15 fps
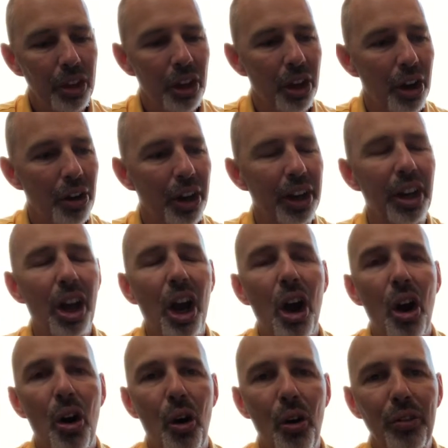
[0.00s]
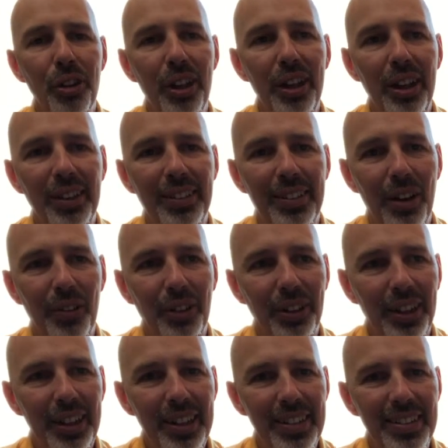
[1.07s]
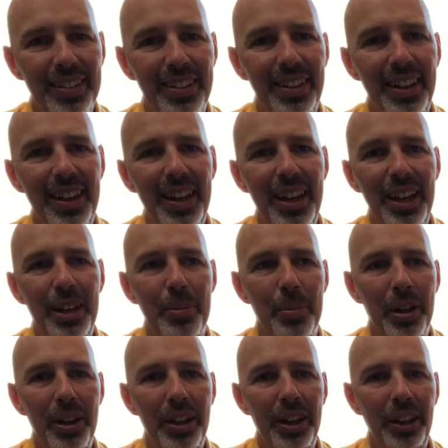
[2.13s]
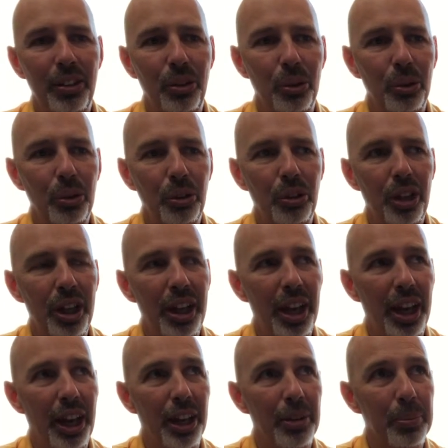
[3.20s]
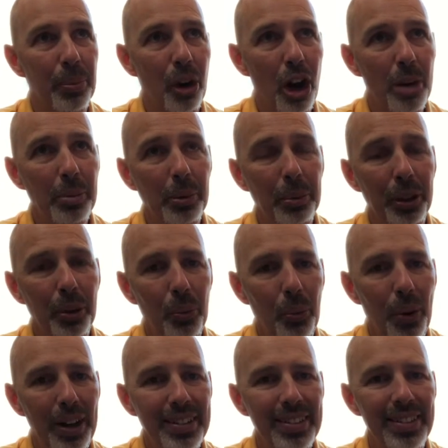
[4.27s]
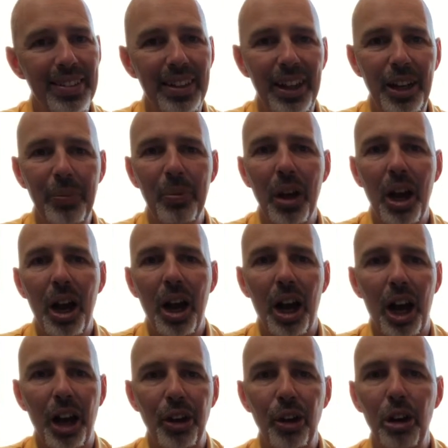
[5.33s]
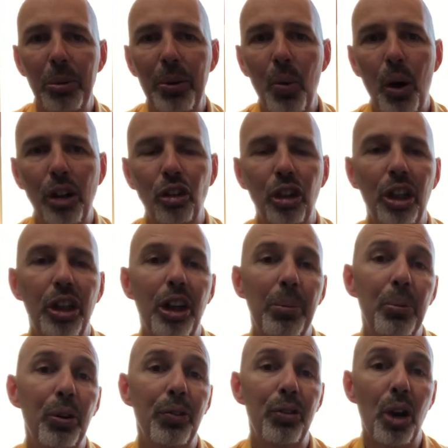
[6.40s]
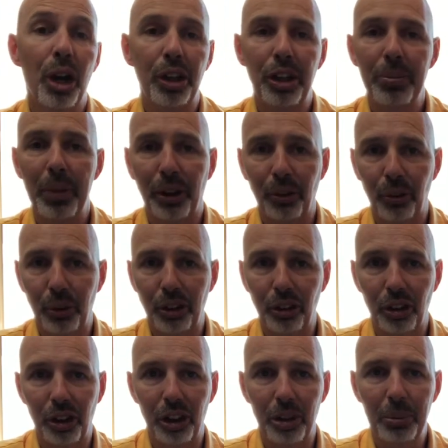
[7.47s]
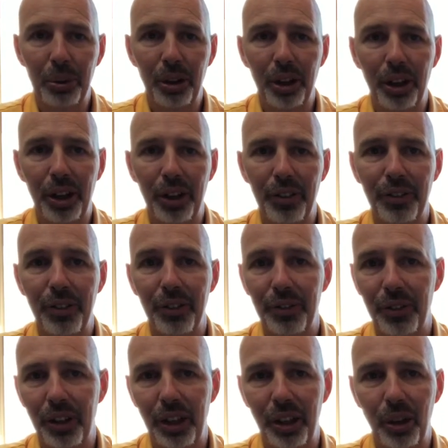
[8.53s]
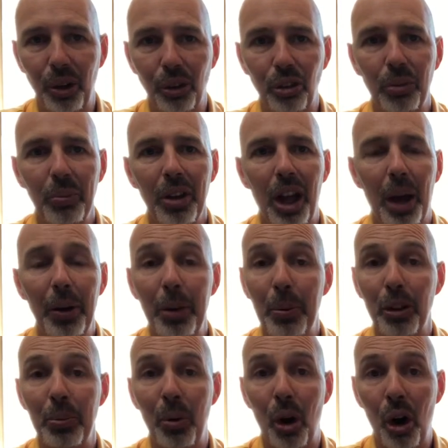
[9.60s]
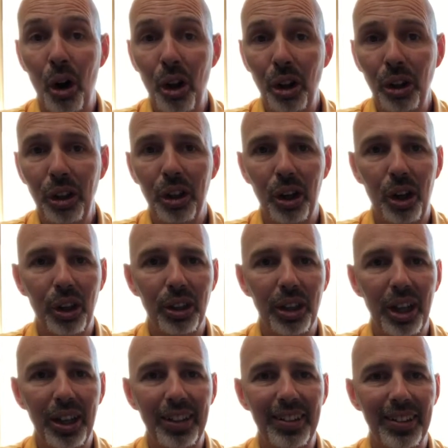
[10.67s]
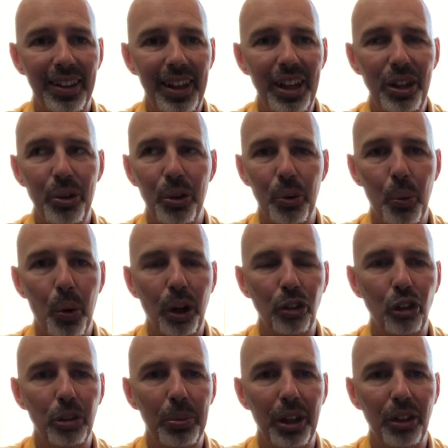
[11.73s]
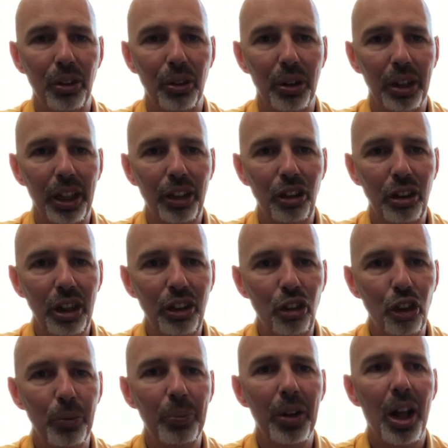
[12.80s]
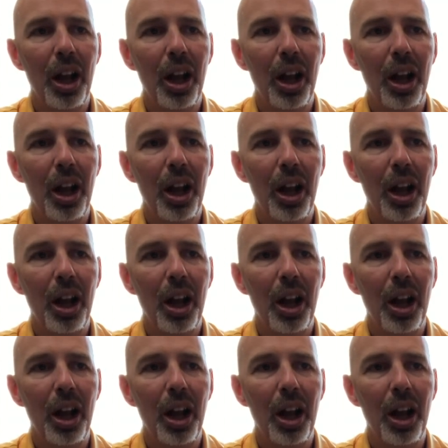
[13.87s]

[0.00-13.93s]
All right, over the next several days, today, Monday, Tuesday, and probably Wednesday, you're going to be watching a number of documentaries, a number of videos. I'm going to put them all online today, and you can watch them at your leisure.